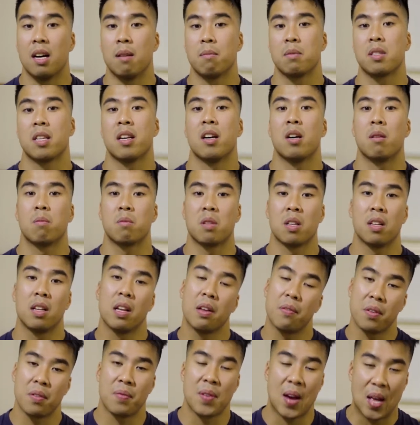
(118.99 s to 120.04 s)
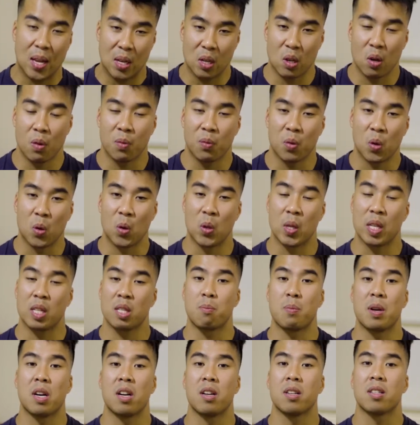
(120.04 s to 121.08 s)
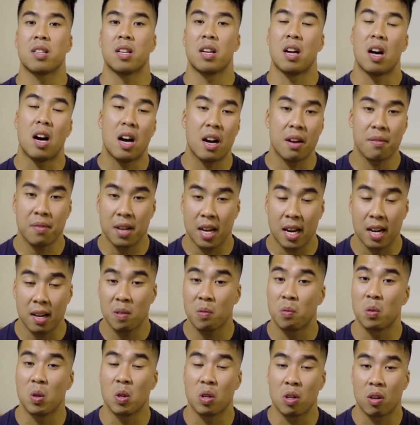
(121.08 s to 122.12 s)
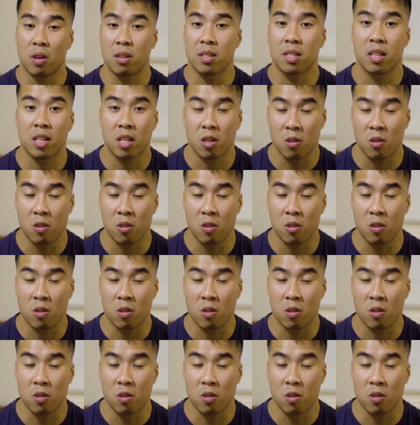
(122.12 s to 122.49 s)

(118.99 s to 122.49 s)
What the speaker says: to help deliver value through the experience that I've had through content